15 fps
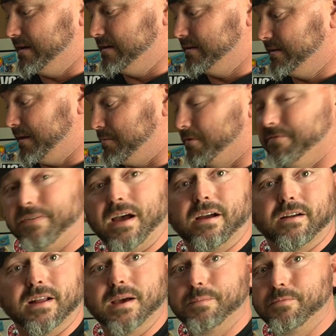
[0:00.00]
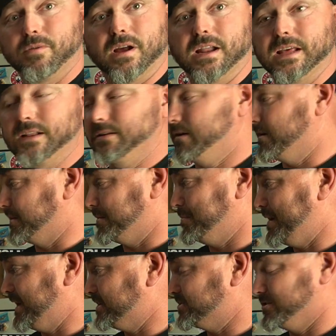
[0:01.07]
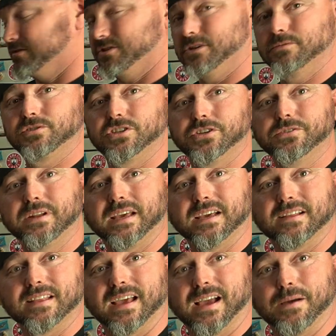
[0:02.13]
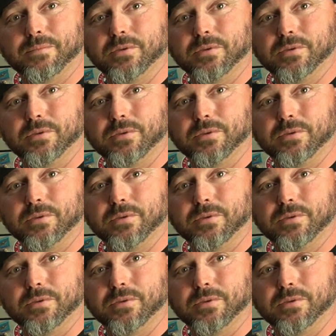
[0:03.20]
Then we'll fire it up, run it on the bench. There's no tuning like I'm